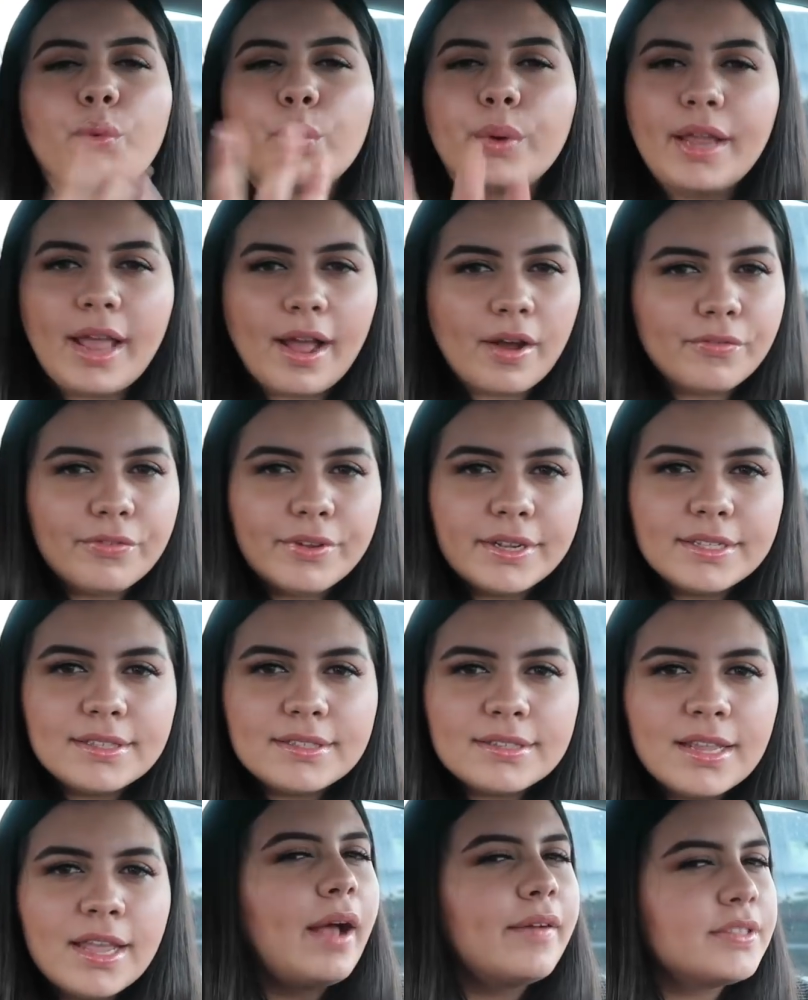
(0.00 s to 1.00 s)
three
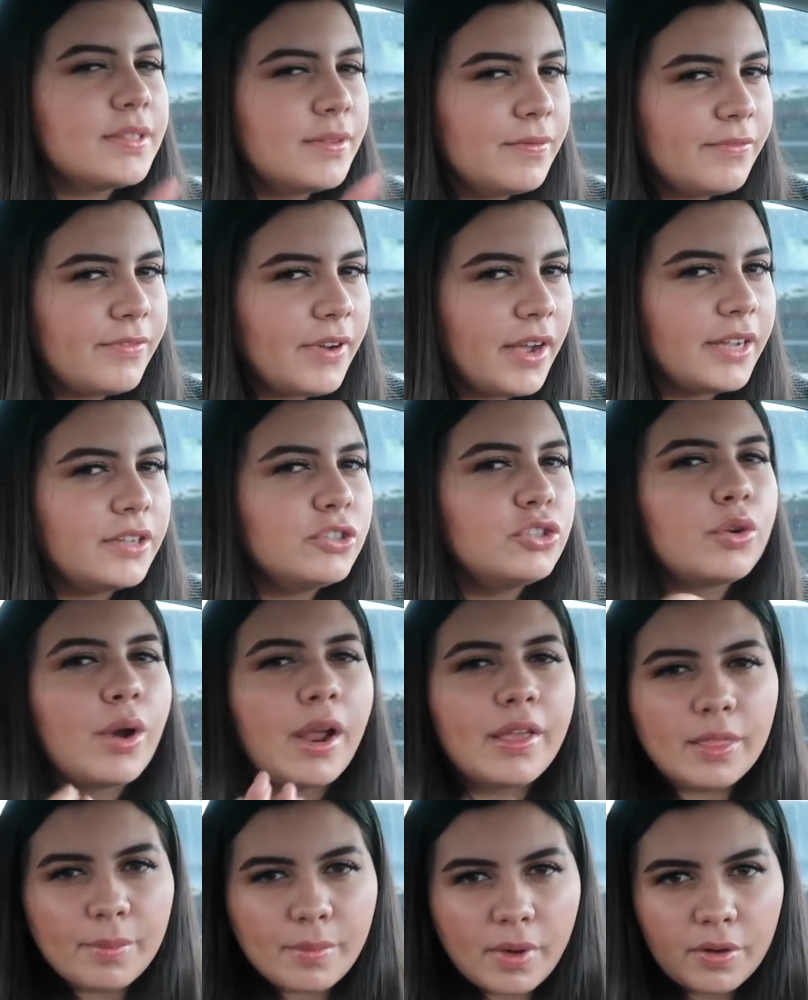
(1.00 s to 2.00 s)
outfits, have some fun,
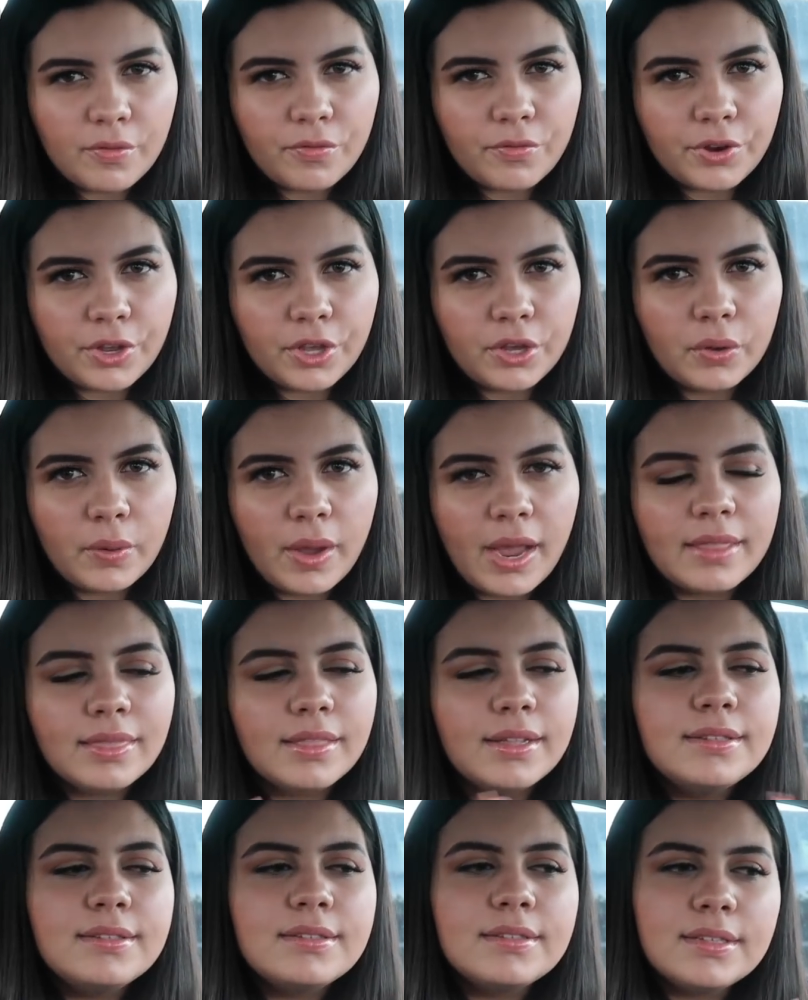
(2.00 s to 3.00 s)
try them on for you,
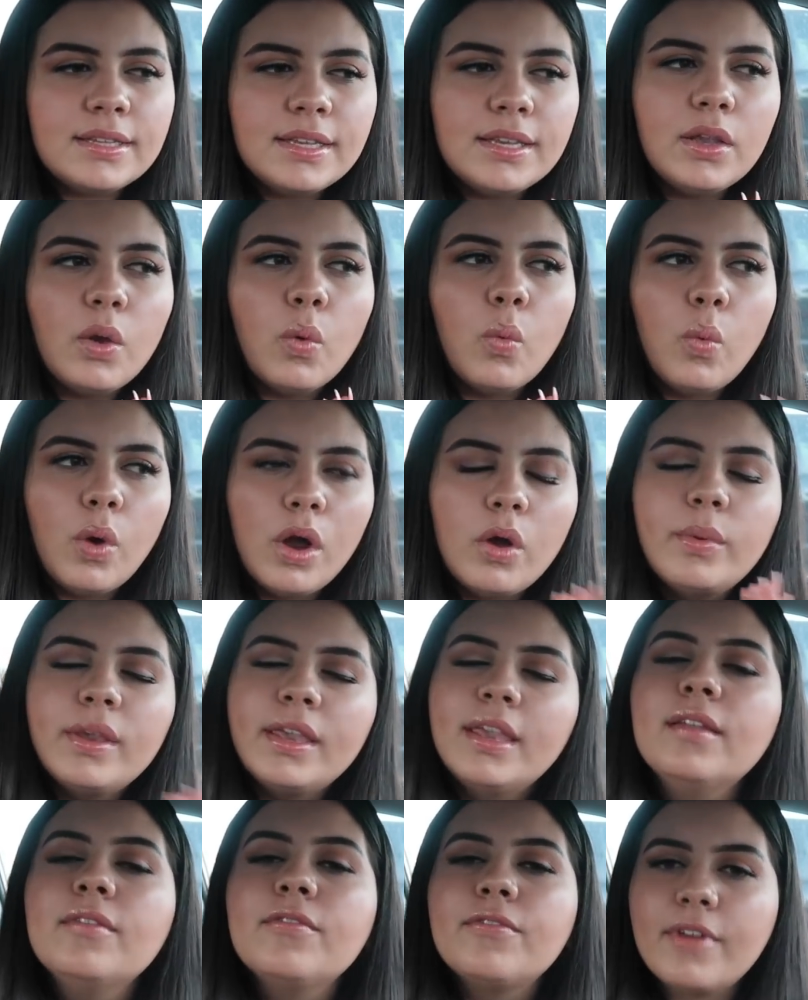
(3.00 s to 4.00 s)
and let's see what
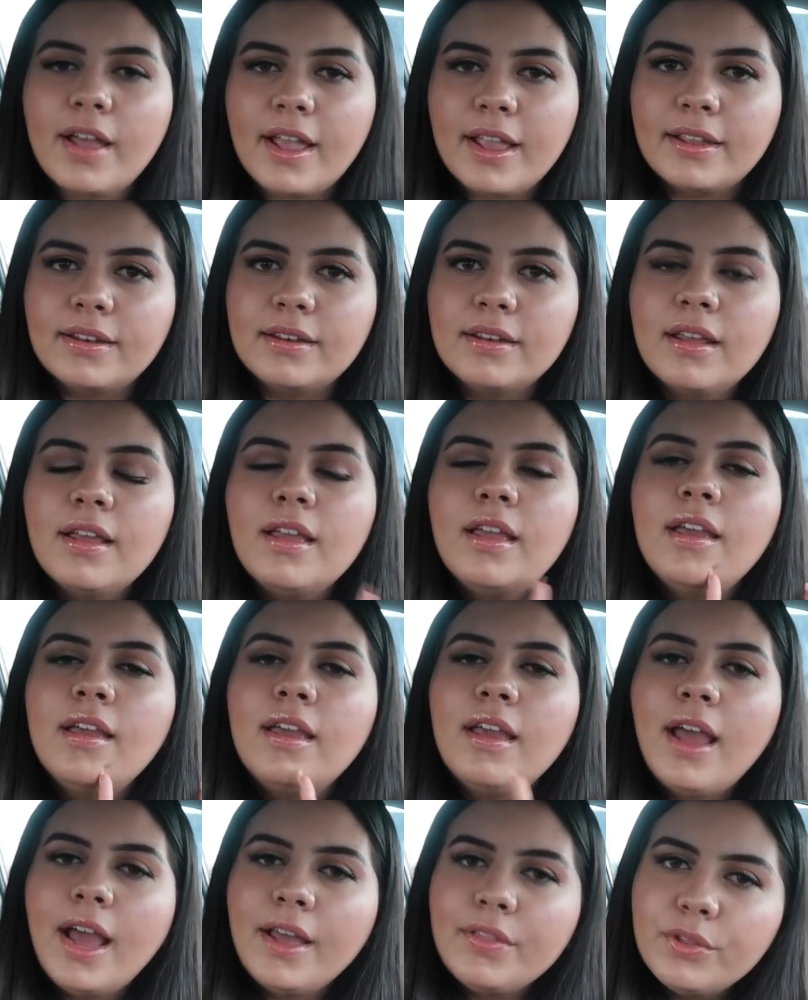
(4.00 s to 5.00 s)
we can find
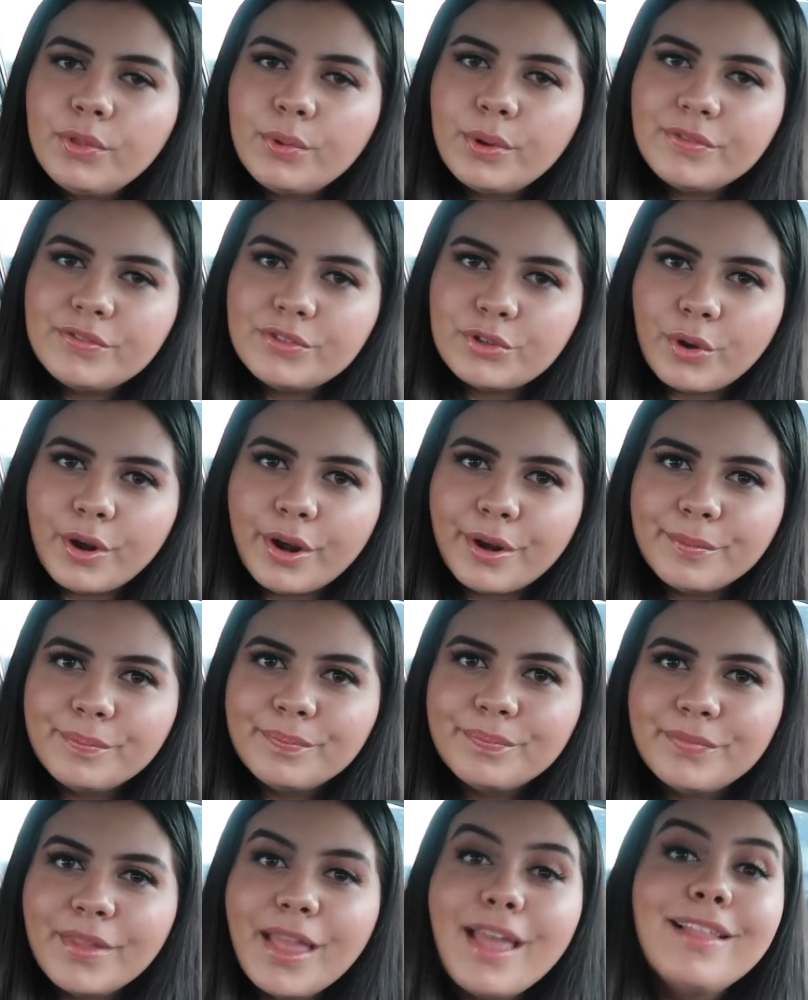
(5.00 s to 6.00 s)
at the thrift store.
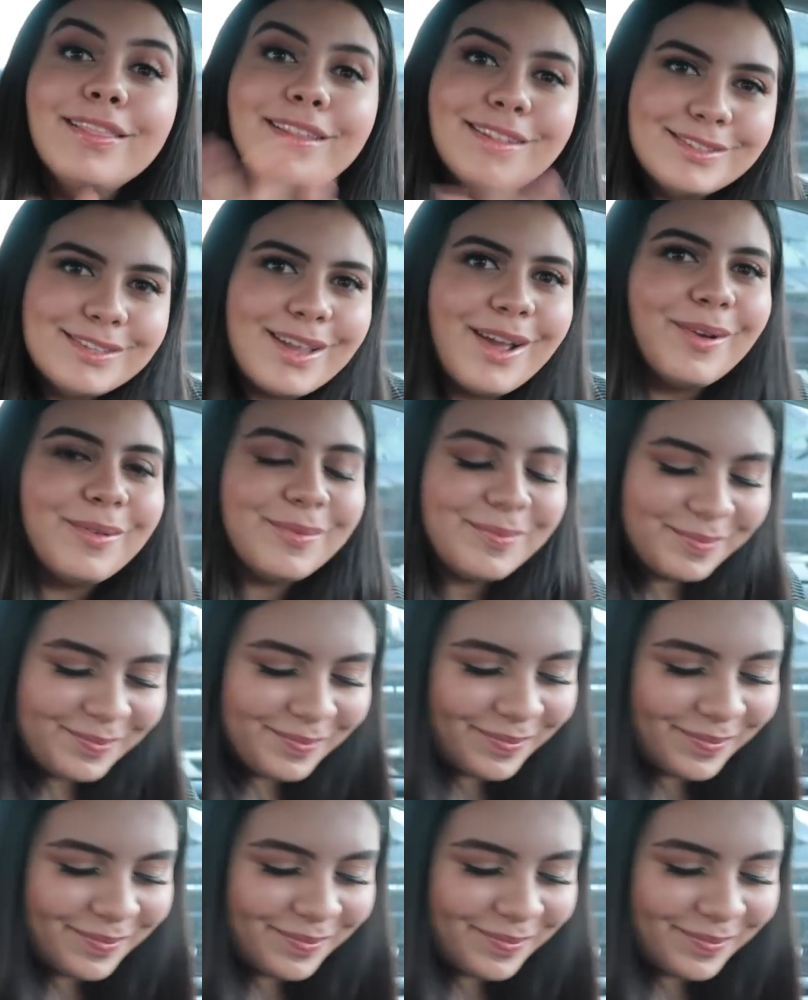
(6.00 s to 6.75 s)
Let's go.